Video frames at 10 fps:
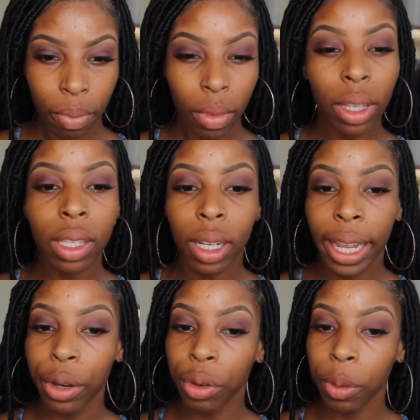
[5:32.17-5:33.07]
it's
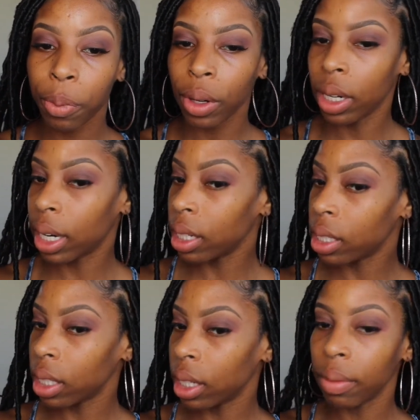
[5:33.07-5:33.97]
layering pretty
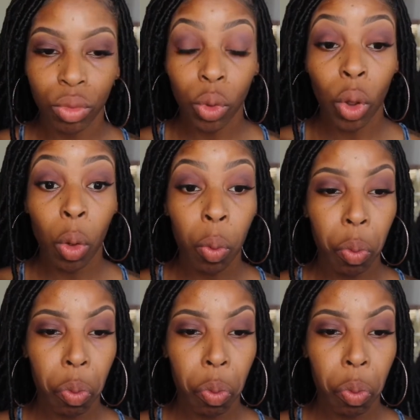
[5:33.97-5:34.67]
nicely. Okay.